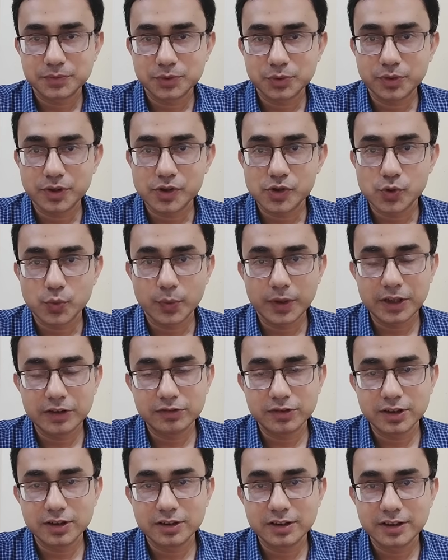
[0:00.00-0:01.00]
Okay, so
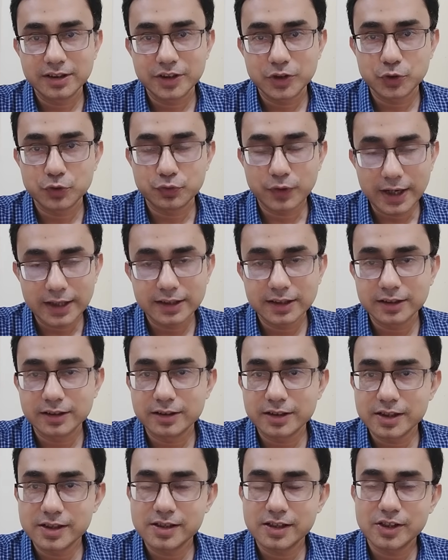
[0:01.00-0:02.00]
whenever you find that the
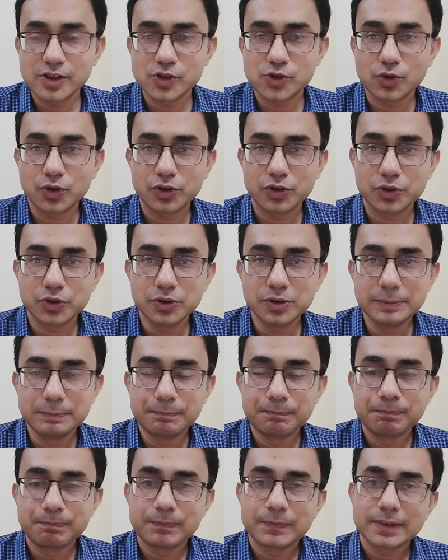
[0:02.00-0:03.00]
teaching is not
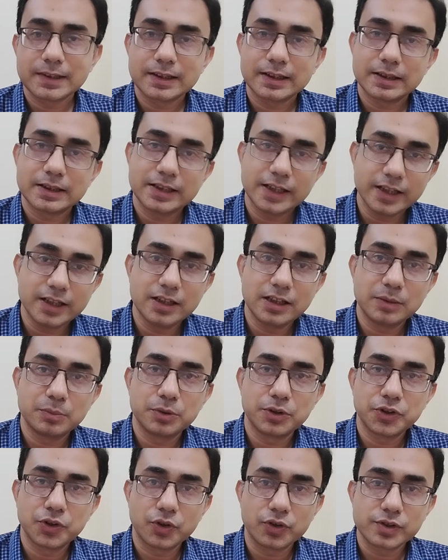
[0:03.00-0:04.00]
good, take it
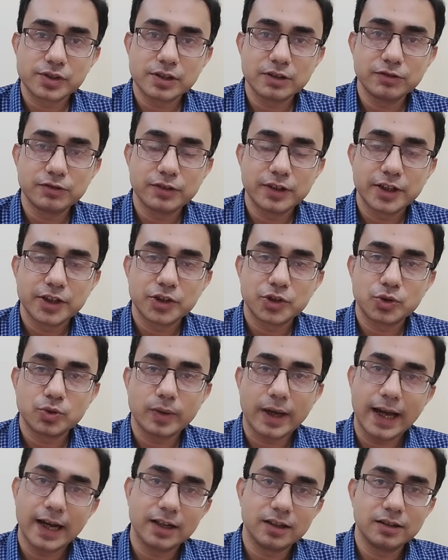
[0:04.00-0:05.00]
upon yourself
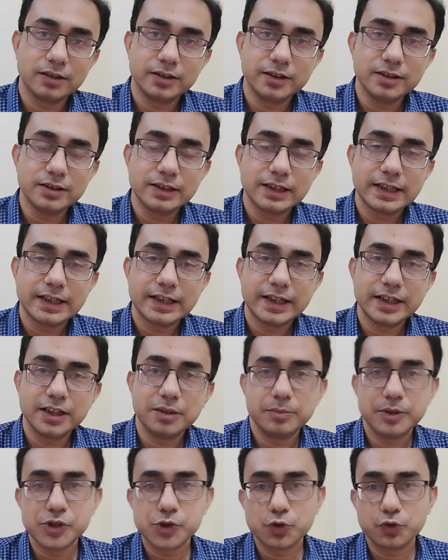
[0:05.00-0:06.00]
to handle it in
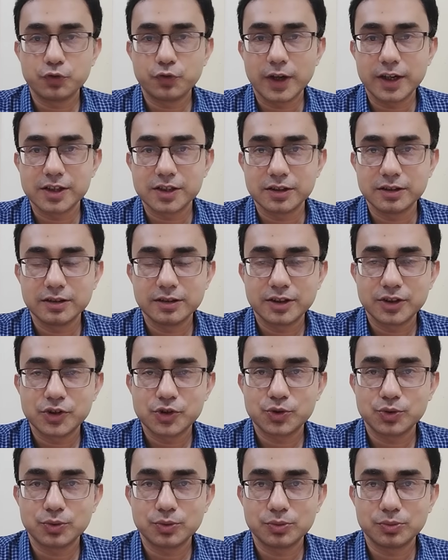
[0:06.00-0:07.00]
a mature fashion.
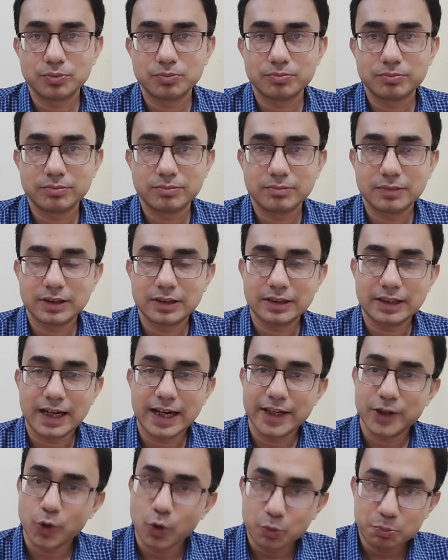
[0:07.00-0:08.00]
So
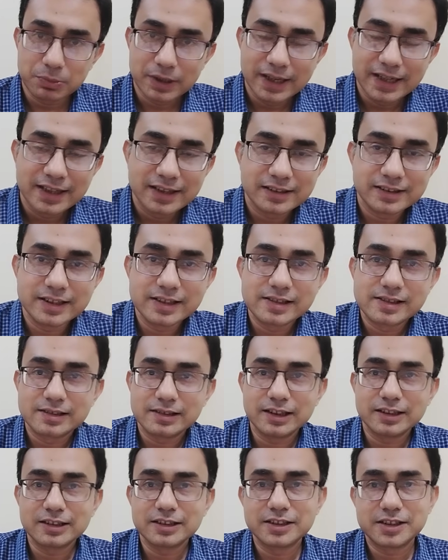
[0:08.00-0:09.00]
I hope
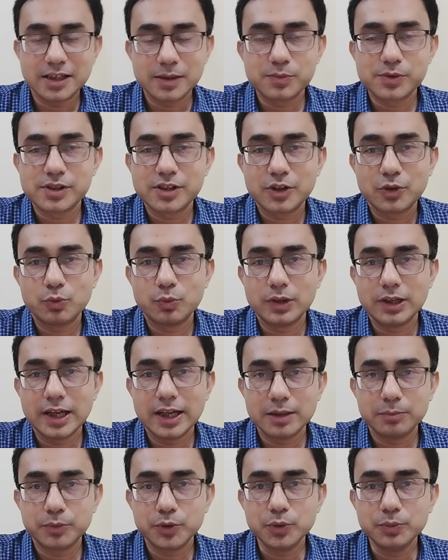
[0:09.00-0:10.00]
these little tips will
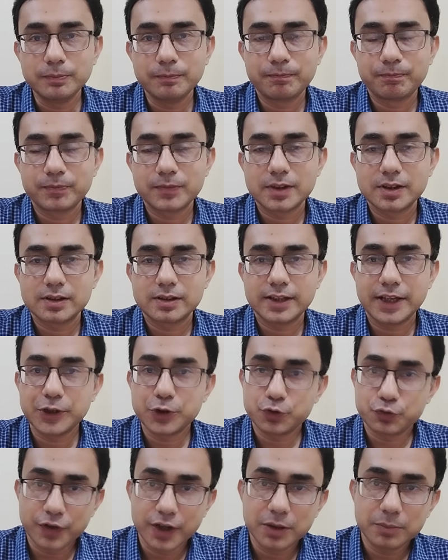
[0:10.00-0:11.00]
help you.
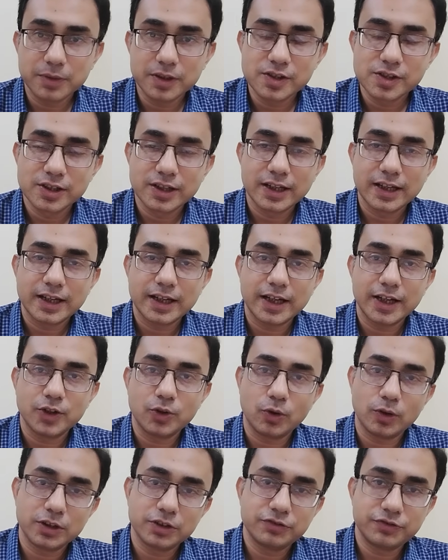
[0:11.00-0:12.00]
Thank you very much and
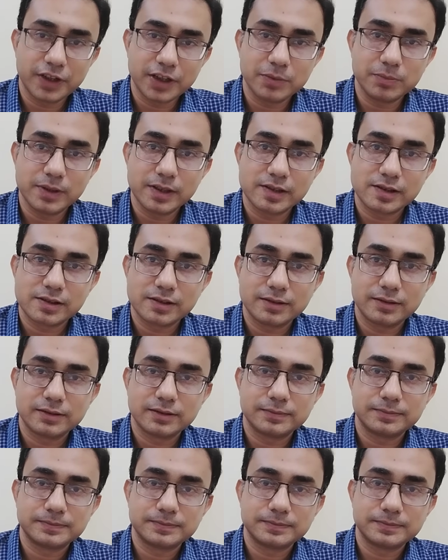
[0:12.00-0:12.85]
all the very best.